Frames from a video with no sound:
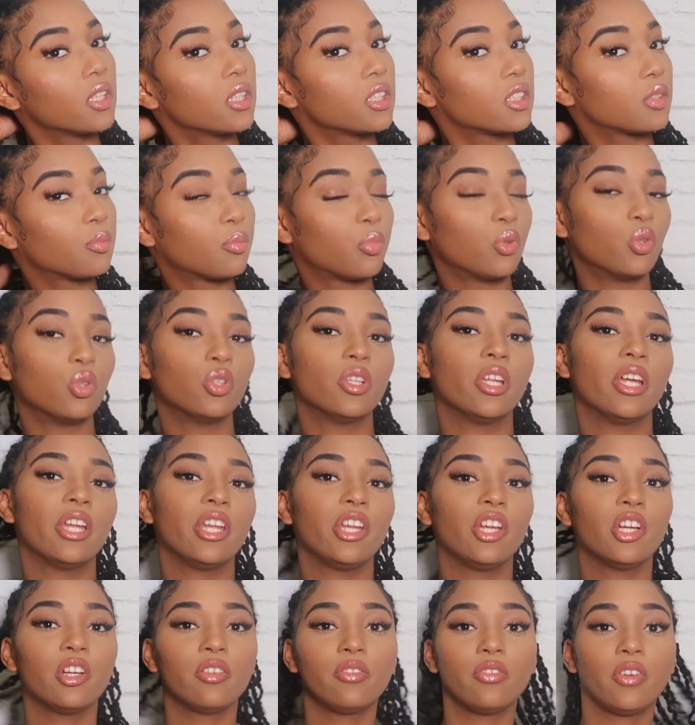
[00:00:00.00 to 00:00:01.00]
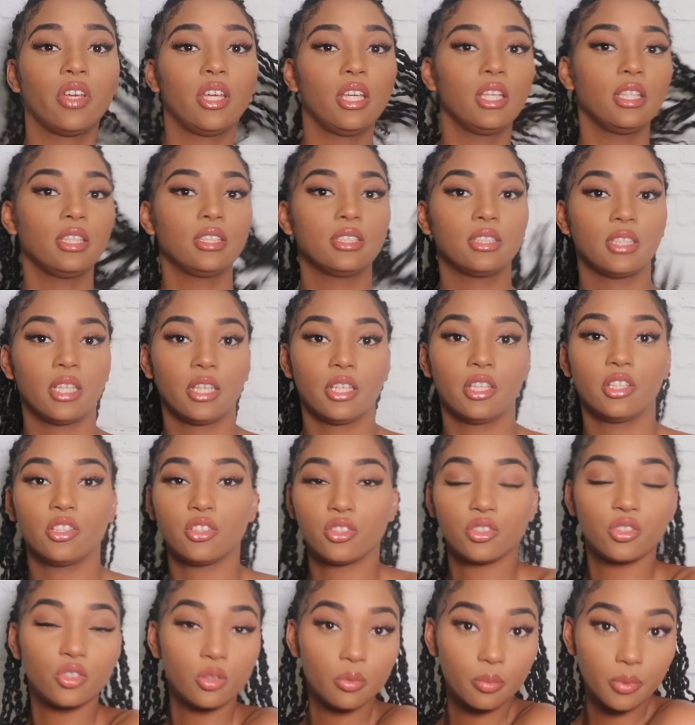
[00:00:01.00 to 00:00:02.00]
It's pulled out of your face and
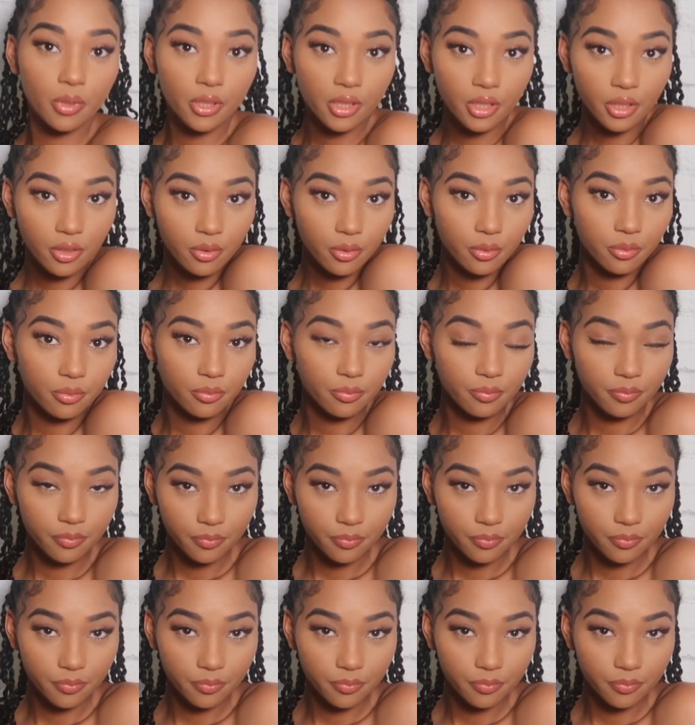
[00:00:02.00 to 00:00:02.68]
it's super cute.